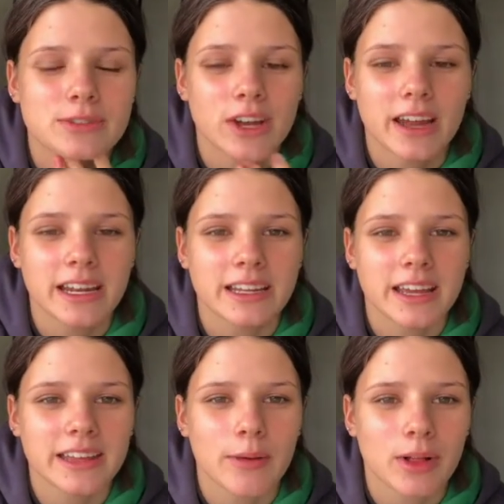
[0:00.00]
So I need to
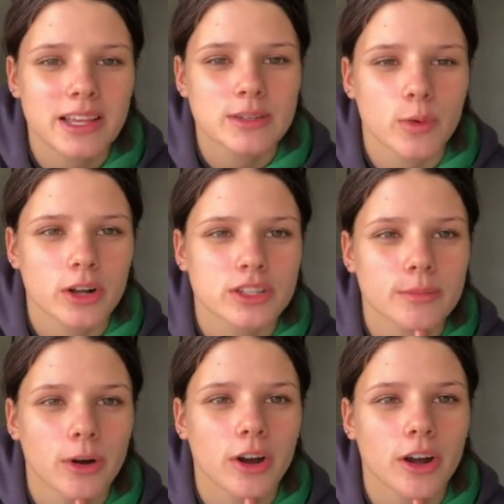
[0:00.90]
get that while he's at work
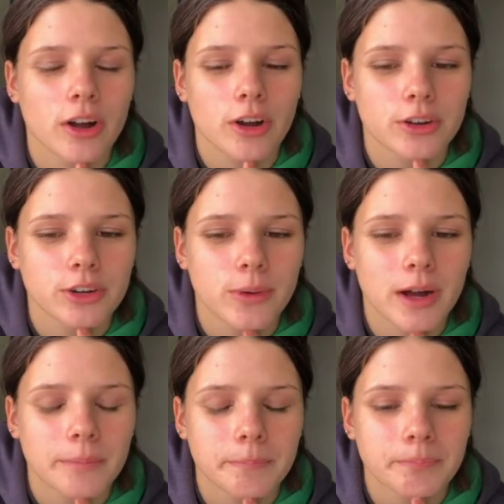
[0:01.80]
tomorrow. I'll go to
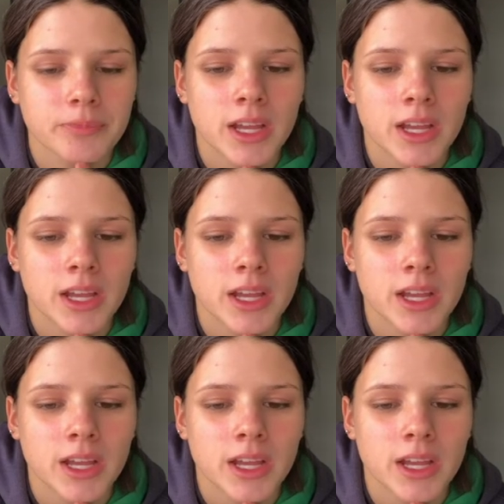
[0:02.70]
um,